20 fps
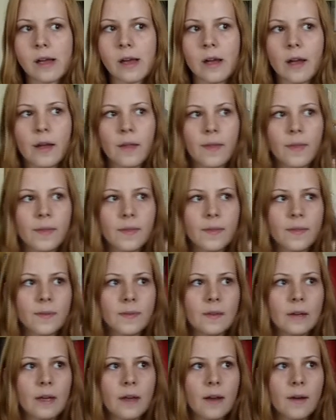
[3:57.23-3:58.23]
and
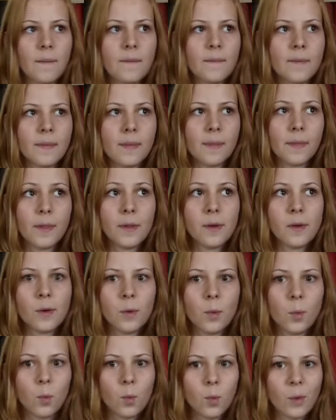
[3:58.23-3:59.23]
yeah, the
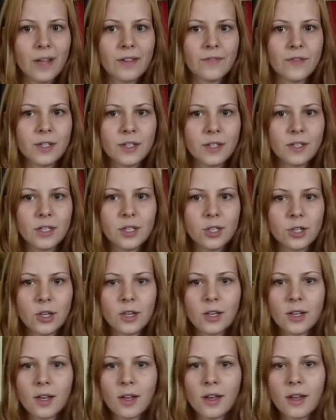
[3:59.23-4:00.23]
well-fitting
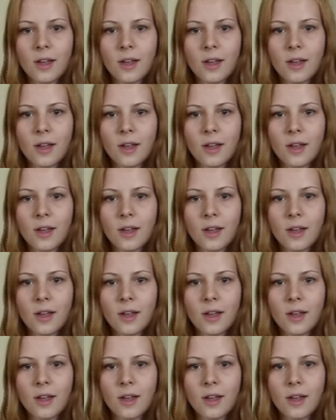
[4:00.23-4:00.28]
t-shirt